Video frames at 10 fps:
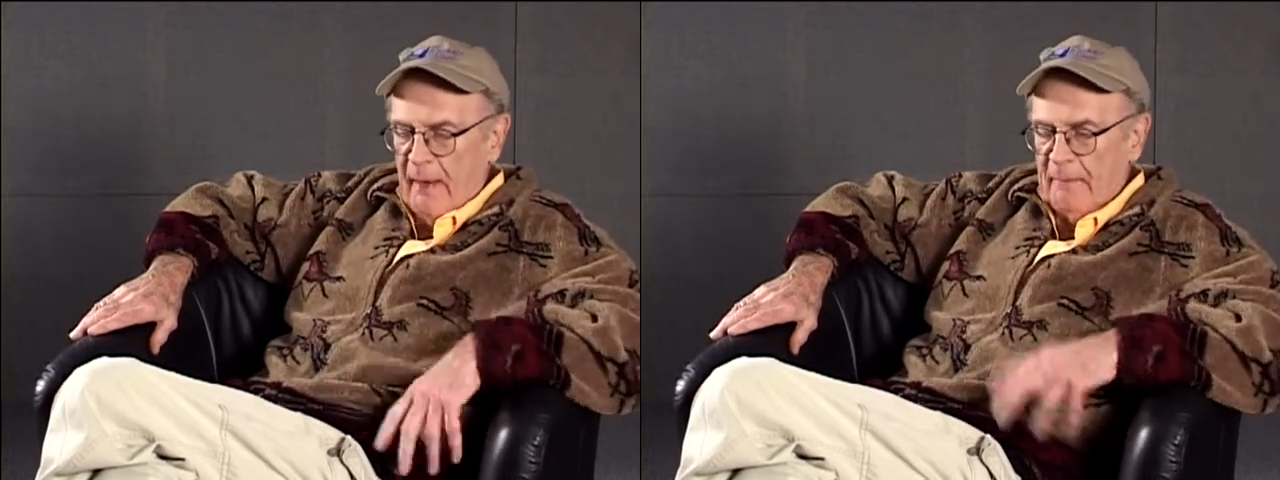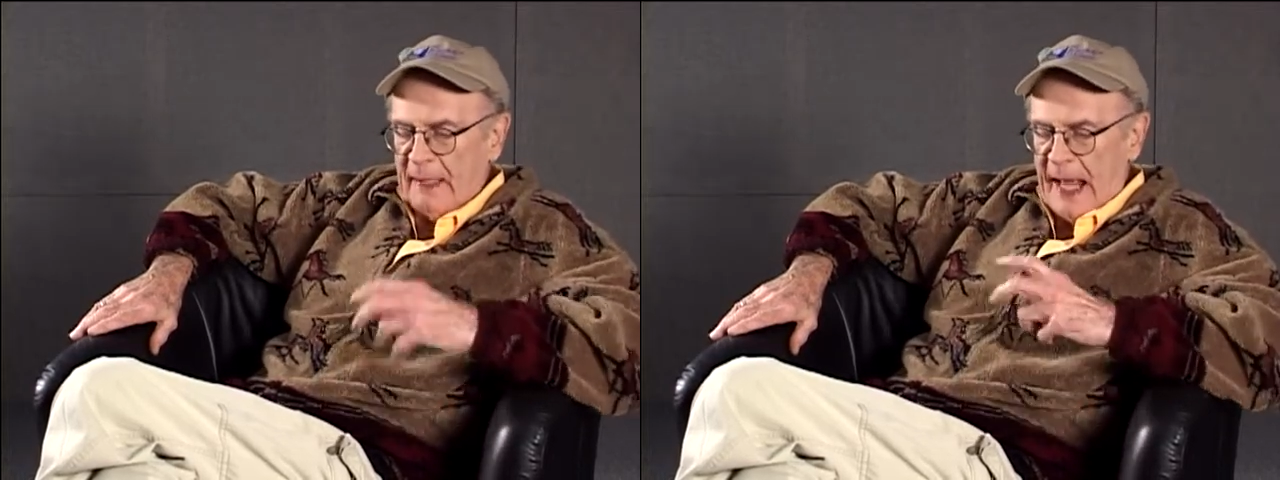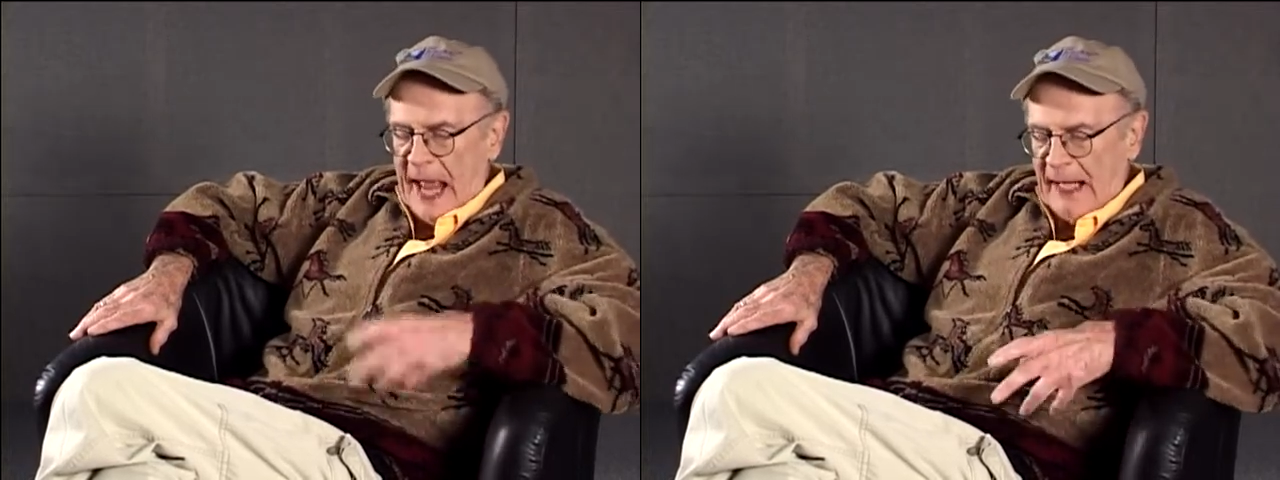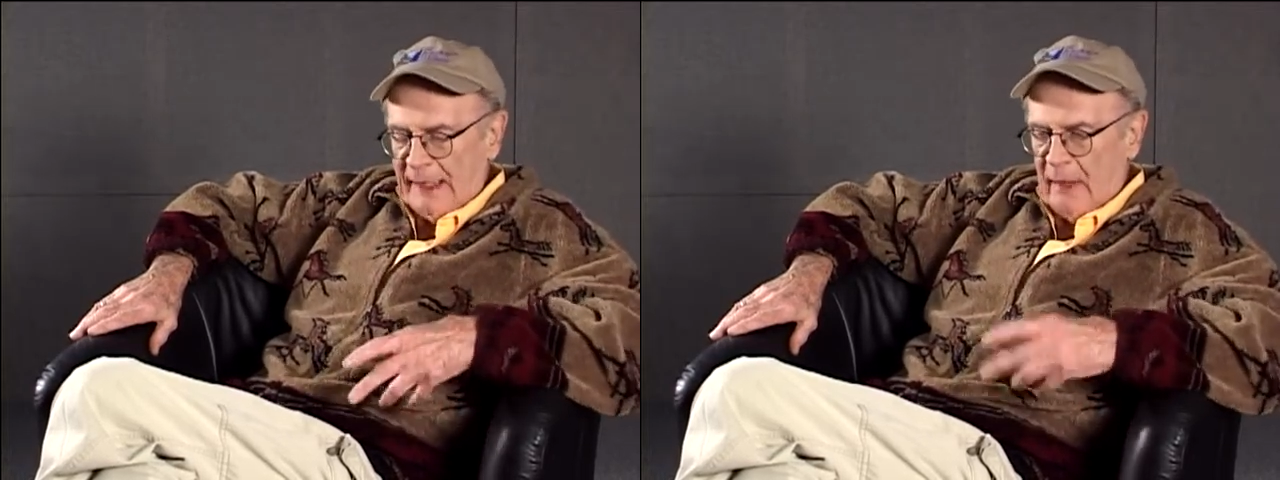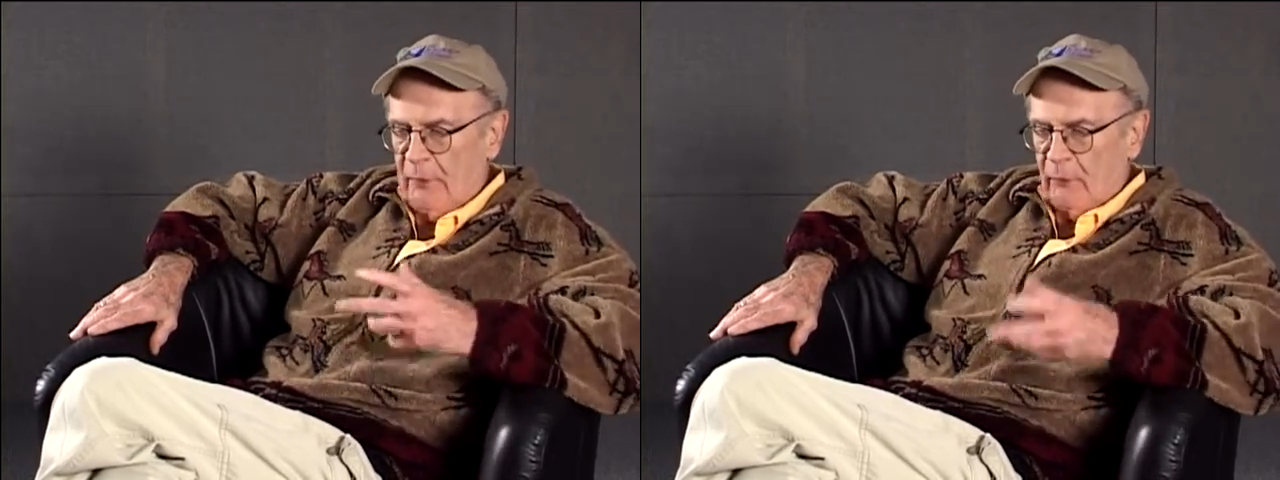
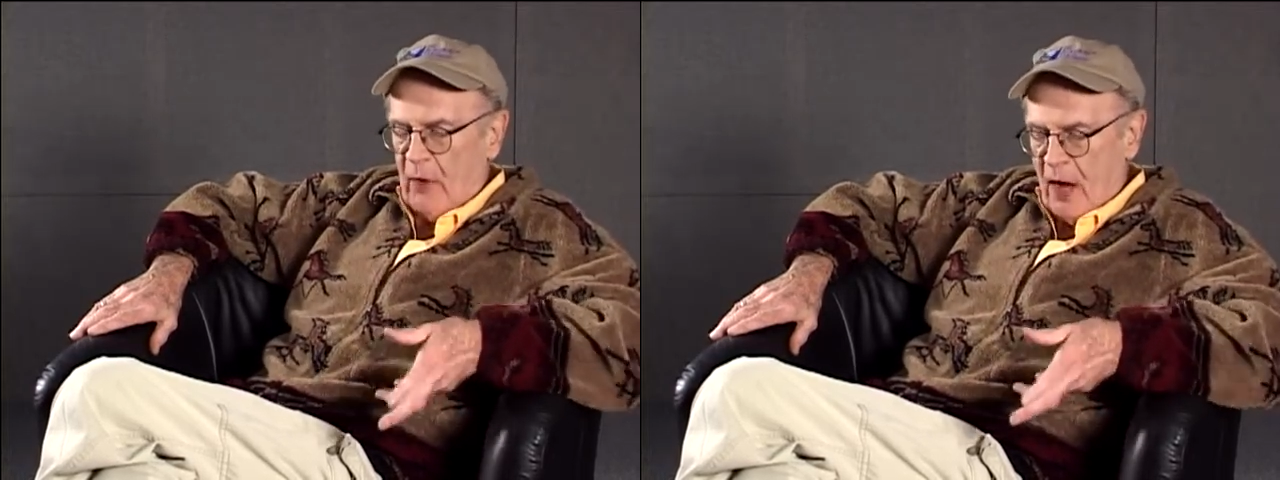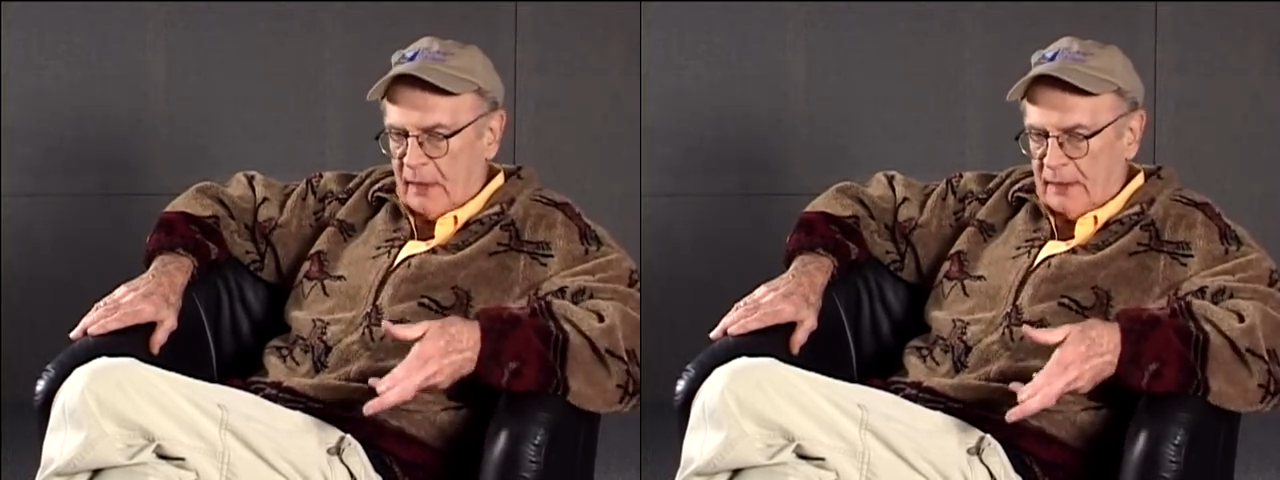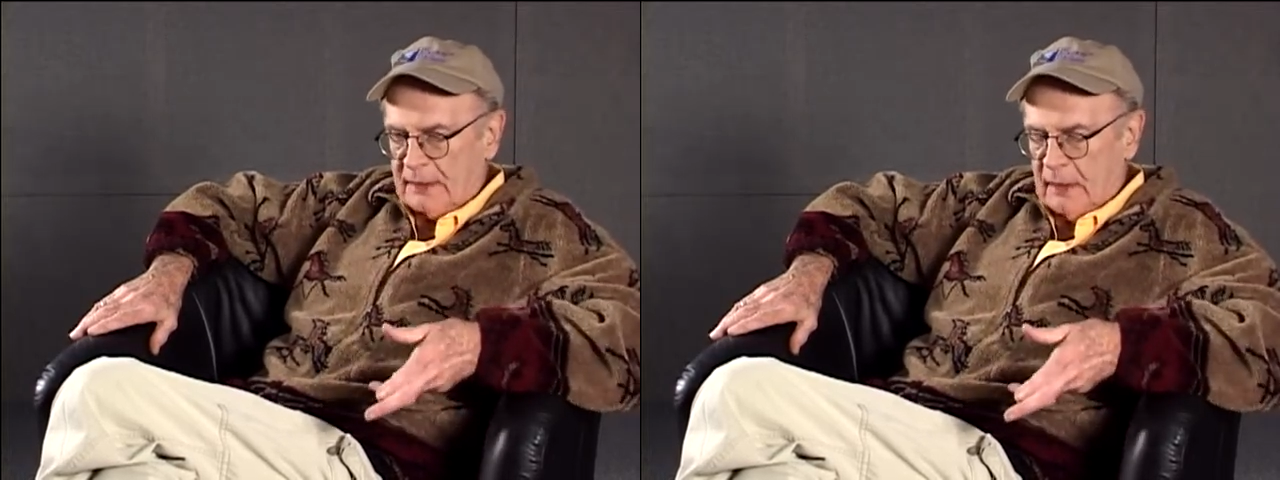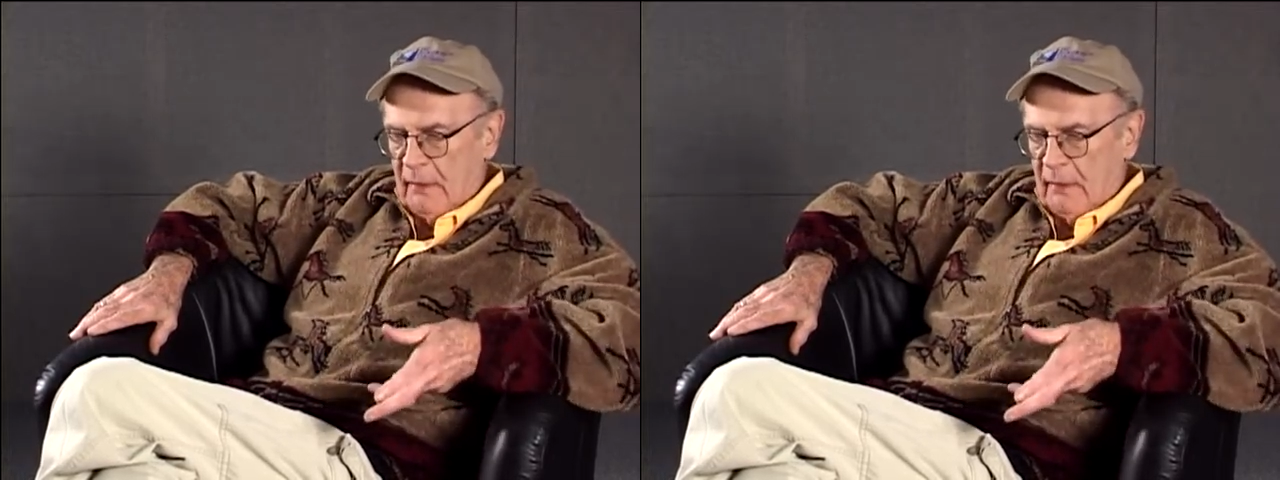Manhattan on the rocks